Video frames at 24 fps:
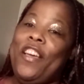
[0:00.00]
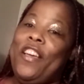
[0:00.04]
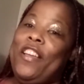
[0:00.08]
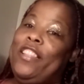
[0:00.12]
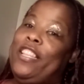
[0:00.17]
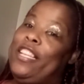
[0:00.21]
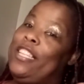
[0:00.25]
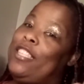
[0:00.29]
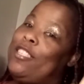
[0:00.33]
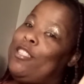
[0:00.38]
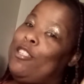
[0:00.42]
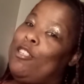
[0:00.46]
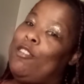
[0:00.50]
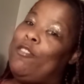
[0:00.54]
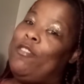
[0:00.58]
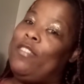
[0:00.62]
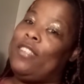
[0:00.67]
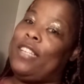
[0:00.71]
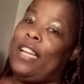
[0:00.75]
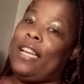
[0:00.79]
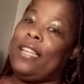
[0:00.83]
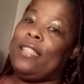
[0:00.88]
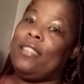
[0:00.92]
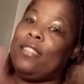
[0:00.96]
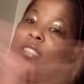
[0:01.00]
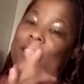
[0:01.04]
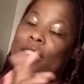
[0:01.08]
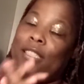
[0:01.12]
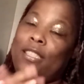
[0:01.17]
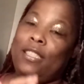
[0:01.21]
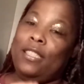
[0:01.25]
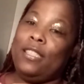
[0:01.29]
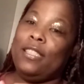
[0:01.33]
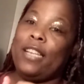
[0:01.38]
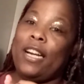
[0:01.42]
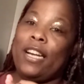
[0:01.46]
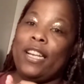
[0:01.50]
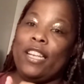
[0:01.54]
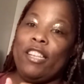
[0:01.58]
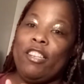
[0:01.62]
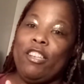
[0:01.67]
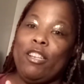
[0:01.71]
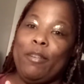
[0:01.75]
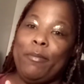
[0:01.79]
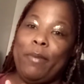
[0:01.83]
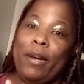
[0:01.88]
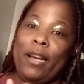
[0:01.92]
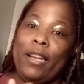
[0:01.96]
This COVID-19 got
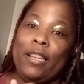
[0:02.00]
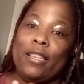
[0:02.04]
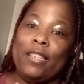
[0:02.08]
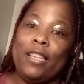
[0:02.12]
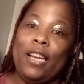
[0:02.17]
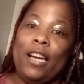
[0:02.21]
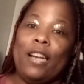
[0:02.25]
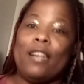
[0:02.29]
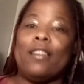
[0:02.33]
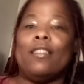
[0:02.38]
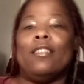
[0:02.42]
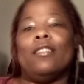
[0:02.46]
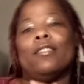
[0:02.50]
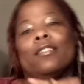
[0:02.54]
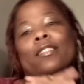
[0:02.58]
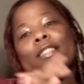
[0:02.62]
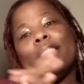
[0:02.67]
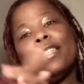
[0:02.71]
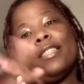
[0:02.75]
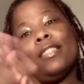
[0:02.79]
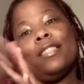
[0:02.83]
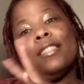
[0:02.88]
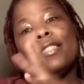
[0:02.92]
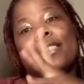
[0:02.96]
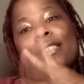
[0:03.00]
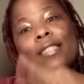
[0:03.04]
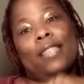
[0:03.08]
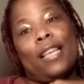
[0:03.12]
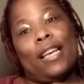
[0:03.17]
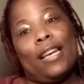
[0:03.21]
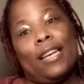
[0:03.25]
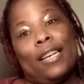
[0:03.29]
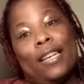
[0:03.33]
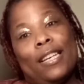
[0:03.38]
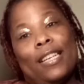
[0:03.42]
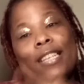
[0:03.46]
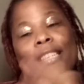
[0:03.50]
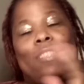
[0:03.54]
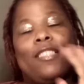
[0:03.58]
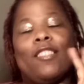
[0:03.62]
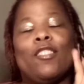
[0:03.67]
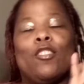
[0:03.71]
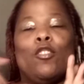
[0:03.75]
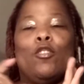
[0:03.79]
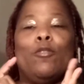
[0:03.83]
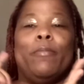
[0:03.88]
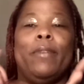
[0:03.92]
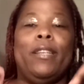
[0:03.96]
everybody kind of on the other side.
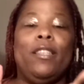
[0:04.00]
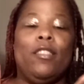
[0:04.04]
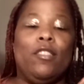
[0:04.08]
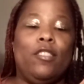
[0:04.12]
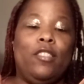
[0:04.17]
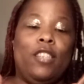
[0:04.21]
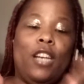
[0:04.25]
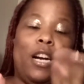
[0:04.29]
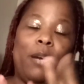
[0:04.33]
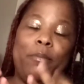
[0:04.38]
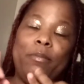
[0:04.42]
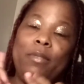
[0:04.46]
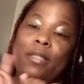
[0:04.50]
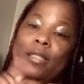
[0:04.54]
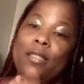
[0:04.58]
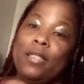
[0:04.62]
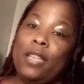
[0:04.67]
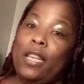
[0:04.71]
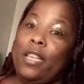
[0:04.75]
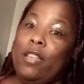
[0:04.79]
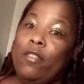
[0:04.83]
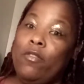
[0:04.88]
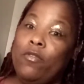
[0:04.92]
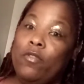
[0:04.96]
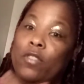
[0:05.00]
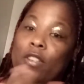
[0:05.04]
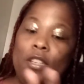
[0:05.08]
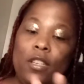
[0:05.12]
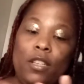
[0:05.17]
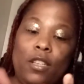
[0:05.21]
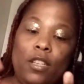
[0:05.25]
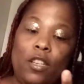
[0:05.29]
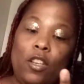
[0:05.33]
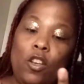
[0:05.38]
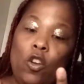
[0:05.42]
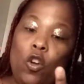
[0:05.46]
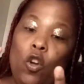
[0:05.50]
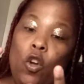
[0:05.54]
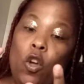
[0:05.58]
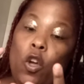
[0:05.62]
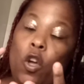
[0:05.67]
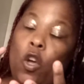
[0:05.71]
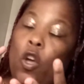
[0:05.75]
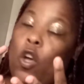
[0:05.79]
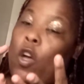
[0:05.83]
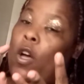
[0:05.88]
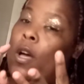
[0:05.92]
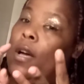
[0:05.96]
So make sure y'all be safe.
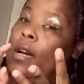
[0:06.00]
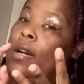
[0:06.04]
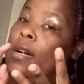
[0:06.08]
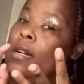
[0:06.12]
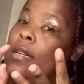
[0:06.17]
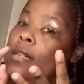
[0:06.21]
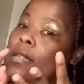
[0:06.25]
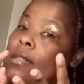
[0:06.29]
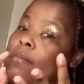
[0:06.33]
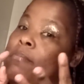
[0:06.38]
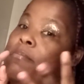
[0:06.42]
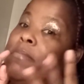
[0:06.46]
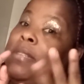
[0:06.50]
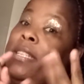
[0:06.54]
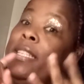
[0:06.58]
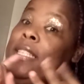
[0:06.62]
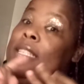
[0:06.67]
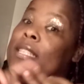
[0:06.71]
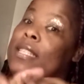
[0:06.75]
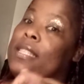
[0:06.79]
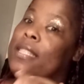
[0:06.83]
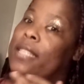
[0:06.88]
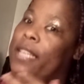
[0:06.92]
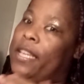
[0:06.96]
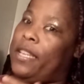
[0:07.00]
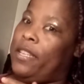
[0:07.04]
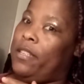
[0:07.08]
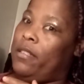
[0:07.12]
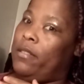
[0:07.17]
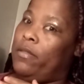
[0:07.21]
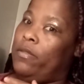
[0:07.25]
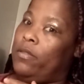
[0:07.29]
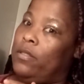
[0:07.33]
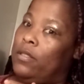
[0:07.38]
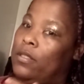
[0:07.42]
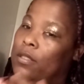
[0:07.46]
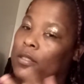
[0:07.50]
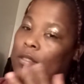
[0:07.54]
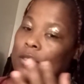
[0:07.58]
Be safe.